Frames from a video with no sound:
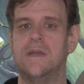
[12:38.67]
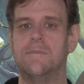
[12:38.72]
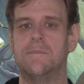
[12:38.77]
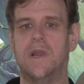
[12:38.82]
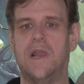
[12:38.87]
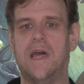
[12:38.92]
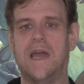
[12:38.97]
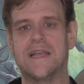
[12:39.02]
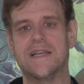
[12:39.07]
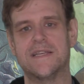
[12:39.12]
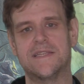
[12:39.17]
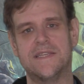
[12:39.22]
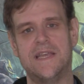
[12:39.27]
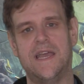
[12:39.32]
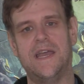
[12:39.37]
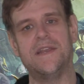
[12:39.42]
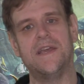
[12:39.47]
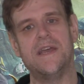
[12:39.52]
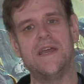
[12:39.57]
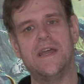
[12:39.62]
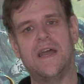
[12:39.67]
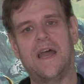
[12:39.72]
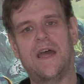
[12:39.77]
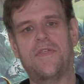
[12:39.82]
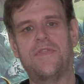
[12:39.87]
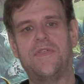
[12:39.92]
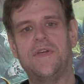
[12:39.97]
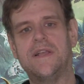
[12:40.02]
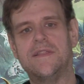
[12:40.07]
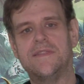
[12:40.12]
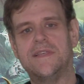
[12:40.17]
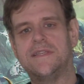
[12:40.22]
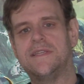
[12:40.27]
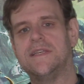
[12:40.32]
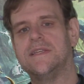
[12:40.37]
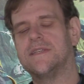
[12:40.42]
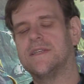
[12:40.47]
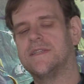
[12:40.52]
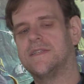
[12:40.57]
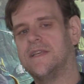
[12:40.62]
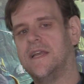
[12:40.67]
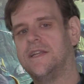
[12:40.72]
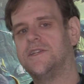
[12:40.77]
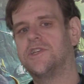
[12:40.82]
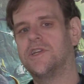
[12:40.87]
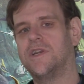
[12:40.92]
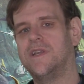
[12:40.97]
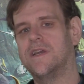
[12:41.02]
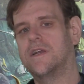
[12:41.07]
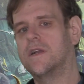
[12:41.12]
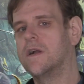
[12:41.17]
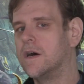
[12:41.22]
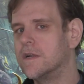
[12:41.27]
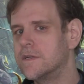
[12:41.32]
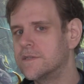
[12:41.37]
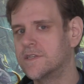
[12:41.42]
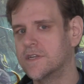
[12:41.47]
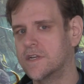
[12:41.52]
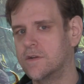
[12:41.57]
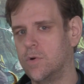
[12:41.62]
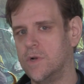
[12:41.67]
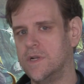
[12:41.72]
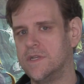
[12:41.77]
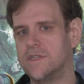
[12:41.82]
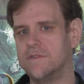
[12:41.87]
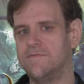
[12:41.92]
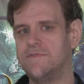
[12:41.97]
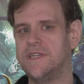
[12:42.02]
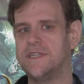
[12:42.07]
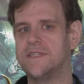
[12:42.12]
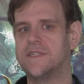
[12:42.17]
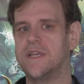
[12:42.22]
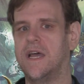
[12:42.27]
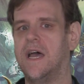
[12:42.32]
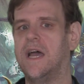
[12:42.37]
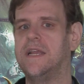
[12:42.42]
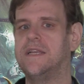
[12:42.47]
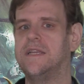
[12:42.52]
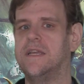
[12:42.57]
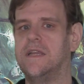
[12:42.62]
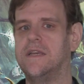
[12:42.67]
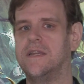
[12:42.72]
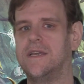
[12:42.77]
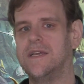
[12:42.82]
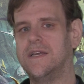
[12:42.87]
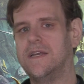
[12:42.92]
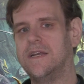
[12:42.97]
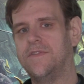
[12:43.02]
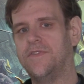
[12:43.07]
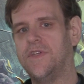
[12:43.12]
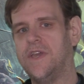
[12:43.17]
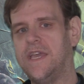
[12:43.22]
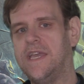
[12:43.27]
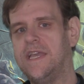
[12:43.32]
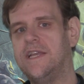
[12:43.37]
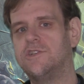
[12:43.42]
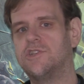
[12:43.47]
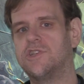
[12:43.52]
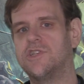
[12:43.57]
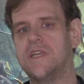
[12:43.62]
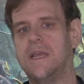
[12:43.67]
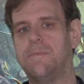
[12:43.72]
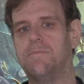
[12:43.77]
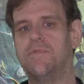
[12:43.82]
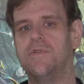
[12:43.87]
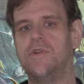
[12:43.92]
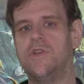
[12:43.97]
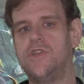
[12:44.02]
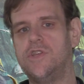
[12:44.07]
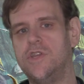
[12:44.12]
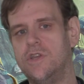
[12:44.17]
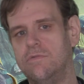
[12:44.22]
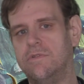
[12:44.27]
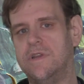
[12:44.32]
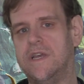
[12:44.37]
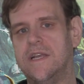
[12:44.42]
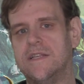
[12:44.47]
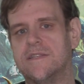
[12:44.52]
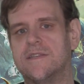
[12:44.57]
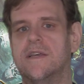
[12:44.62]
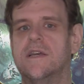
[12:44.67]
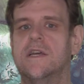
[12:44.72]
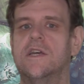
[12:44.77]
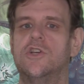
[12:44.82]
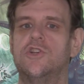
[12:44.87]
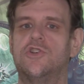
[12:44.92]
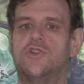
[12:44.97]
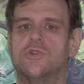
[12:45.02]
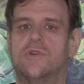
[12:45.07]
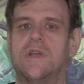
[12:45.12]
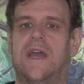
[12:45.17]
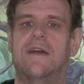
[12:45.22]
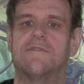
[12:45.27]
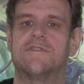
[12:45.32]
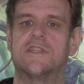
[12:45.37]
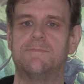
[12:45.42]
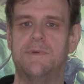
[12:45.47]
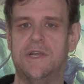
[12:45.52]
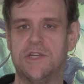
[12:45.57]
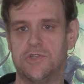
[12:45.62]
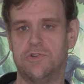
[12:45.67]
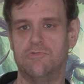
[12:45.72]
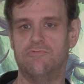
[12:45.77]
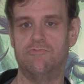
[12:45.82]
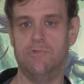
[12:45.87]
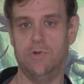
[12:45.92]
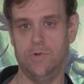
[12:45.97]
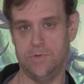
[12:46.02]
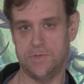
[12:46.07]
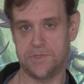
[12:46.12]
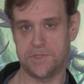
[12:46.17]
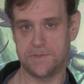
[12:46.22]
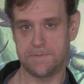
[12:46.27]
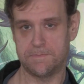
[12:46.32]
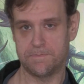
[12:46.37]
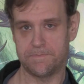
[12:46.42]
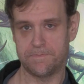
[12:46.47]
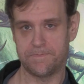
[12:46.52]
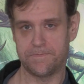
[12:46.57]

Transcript: But like I said, I think this is essentially a consequence of deciding that each separate unit should have special rules,